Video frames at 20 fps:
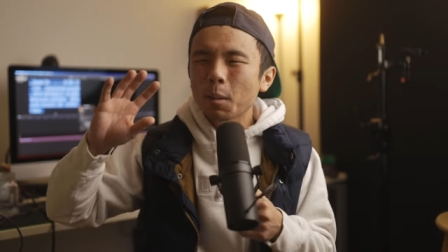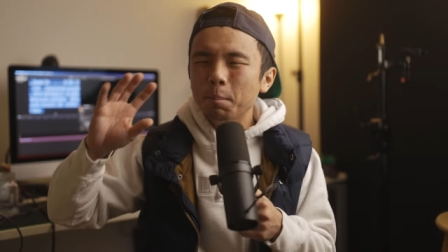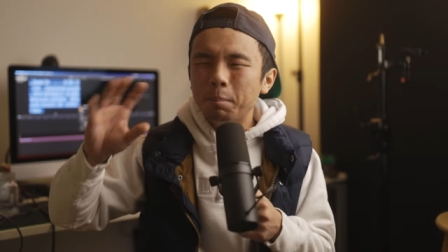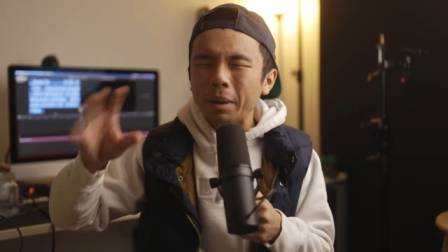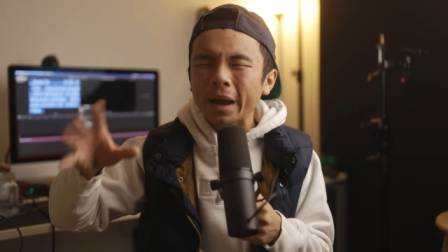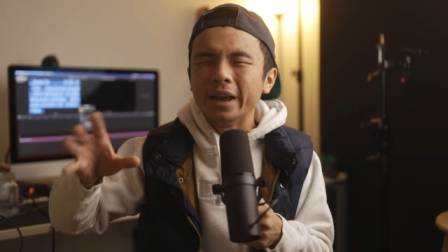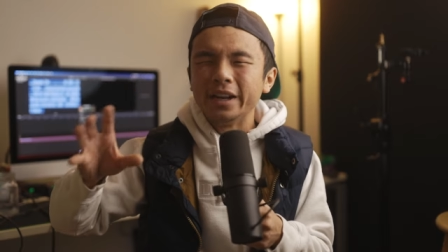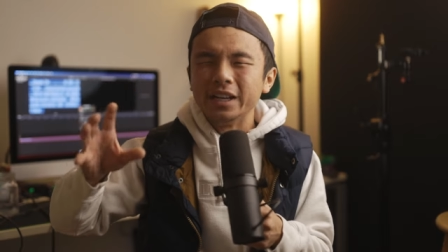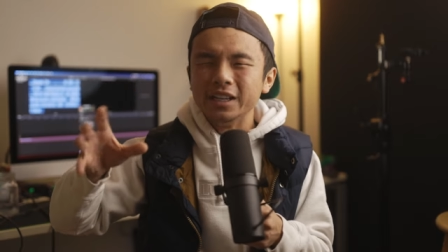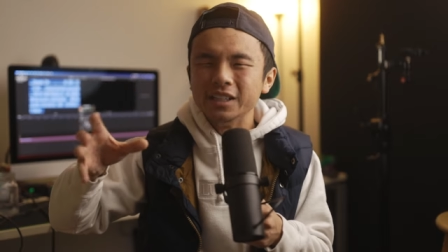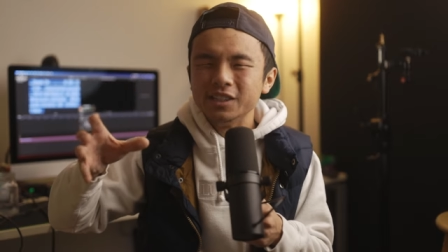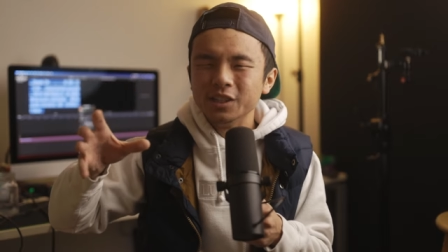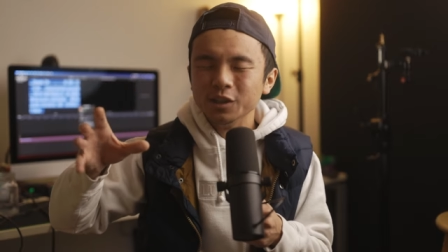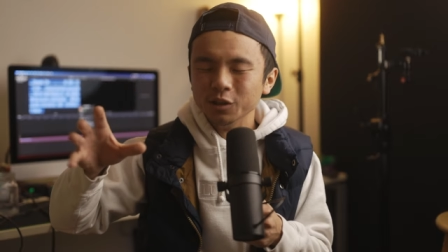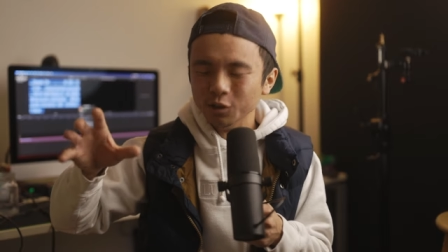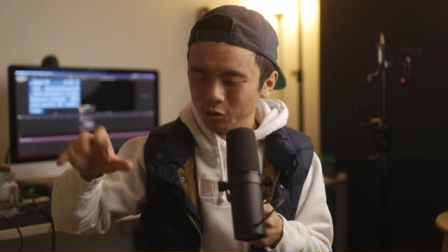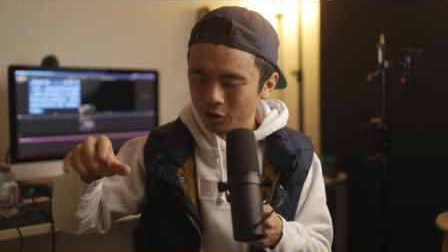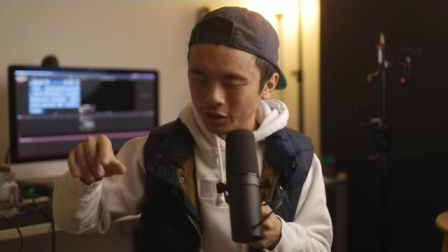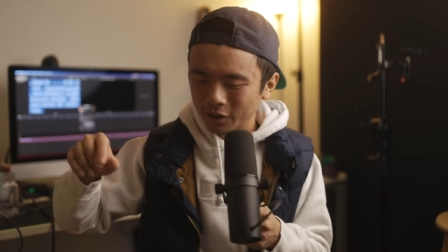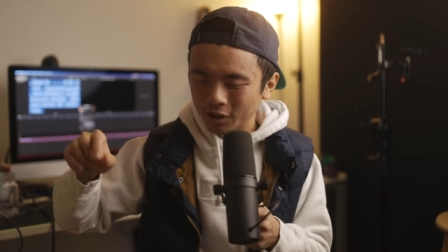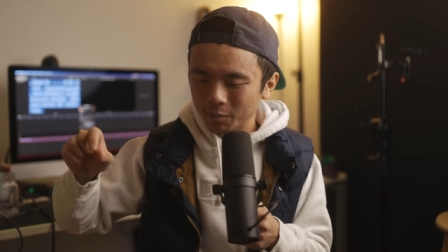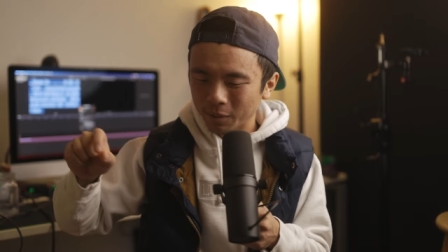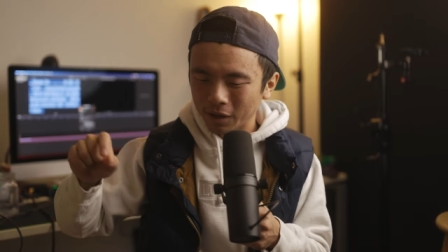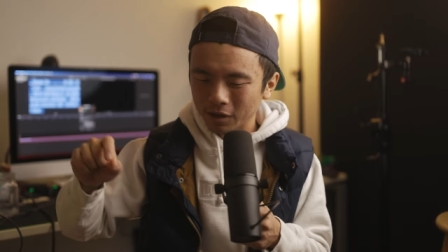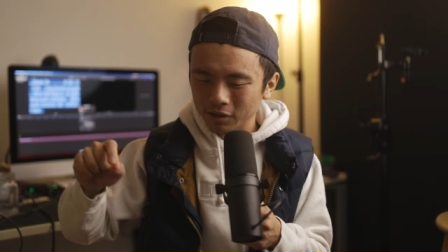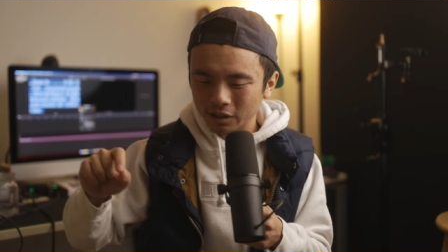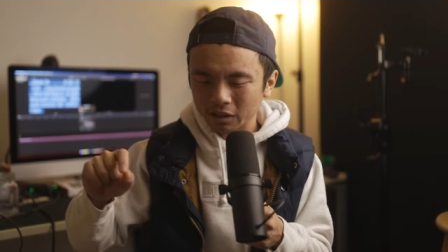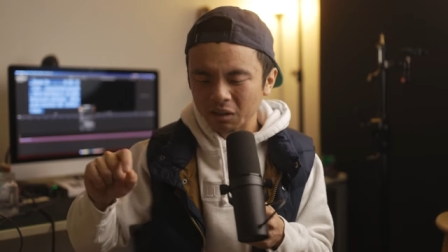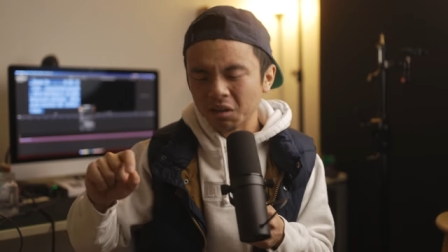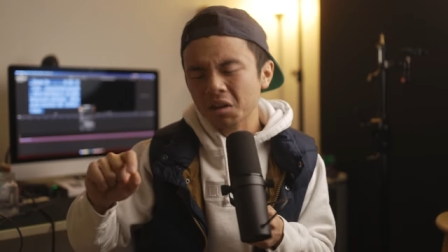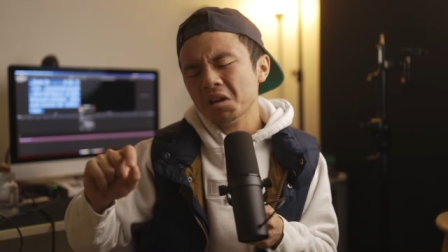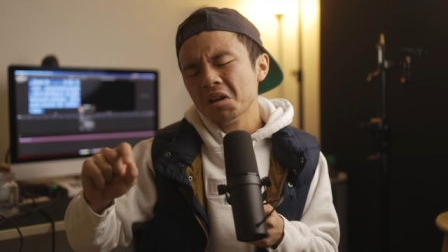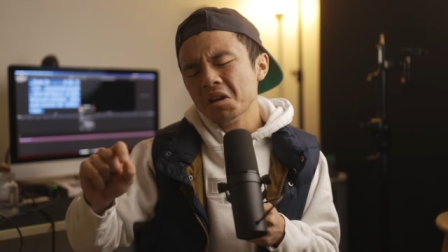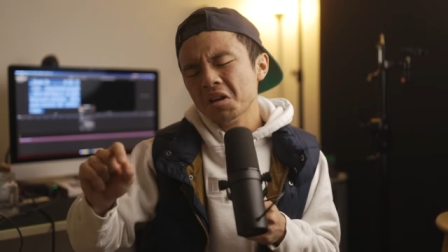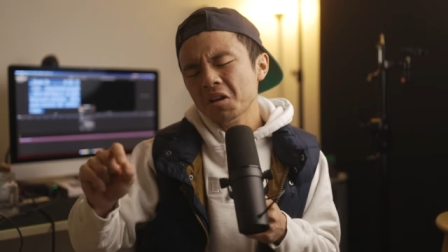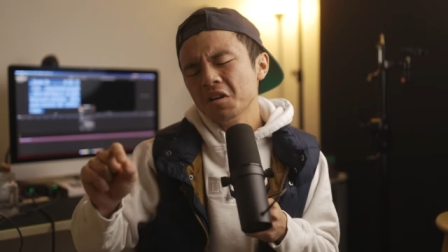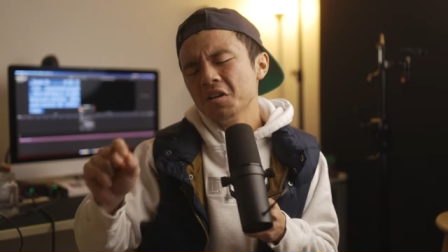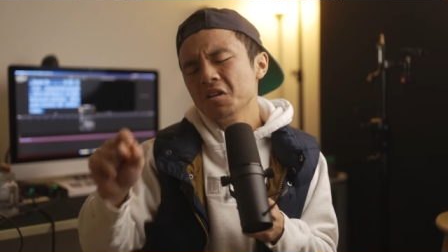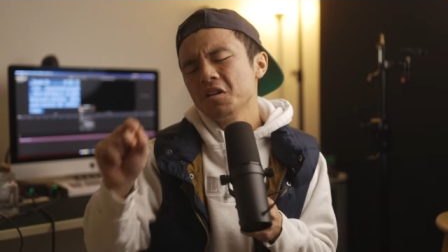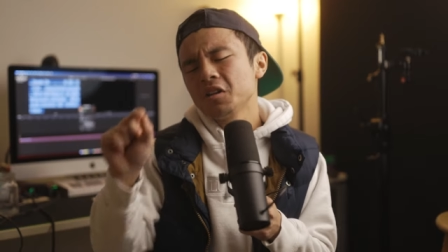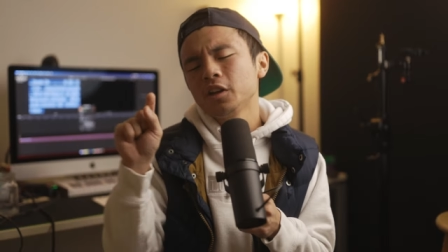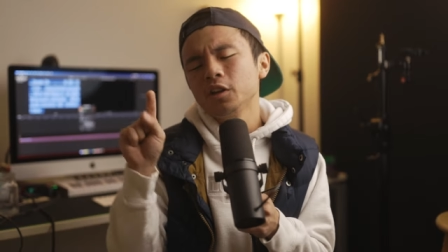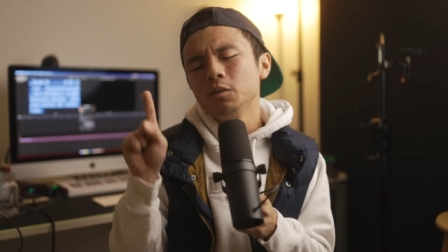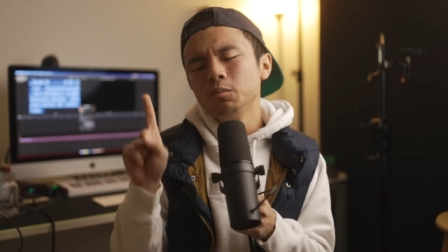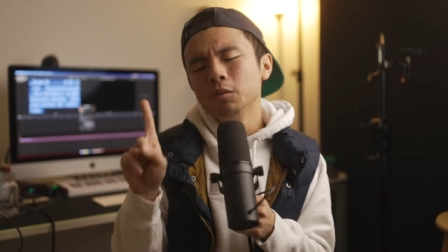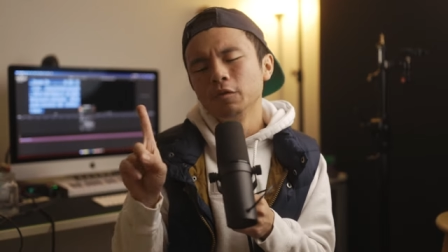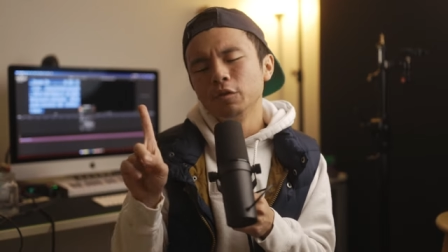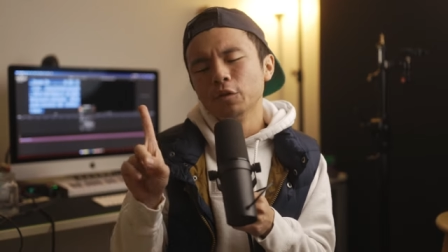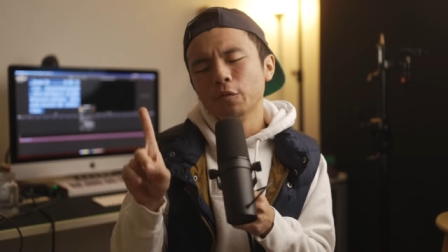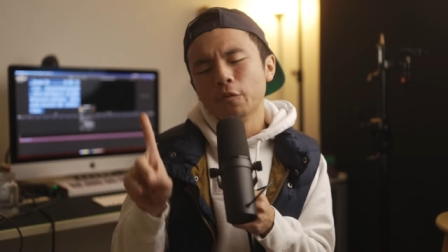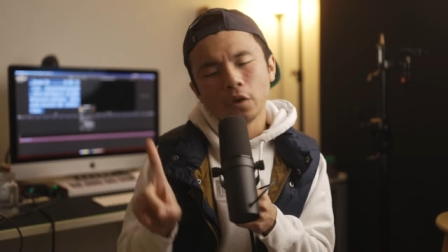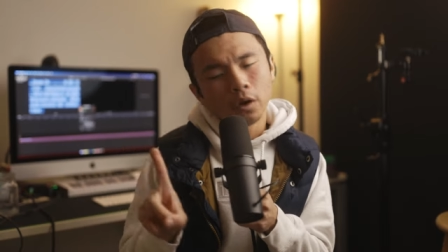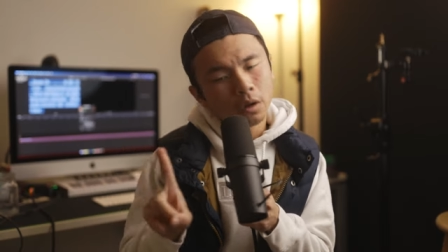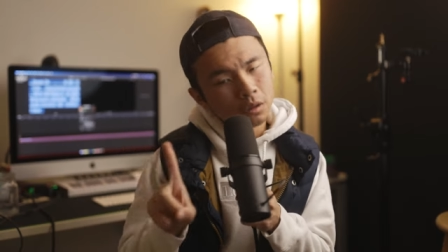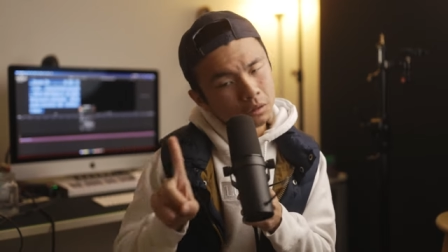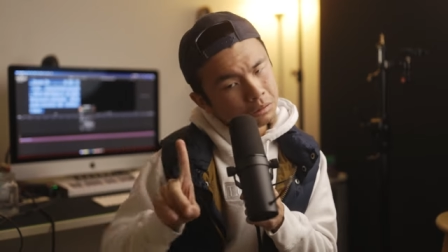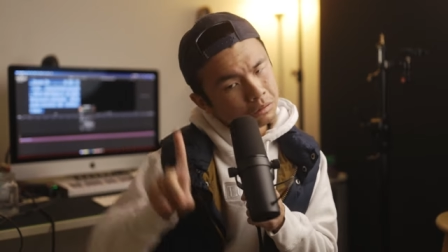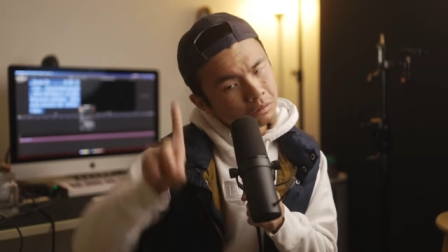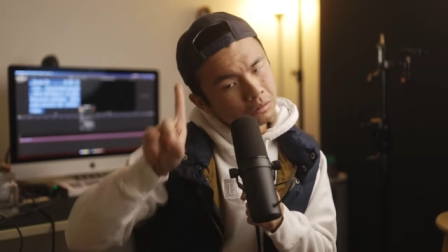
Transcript: petty too, like about like, uh, can you move the font?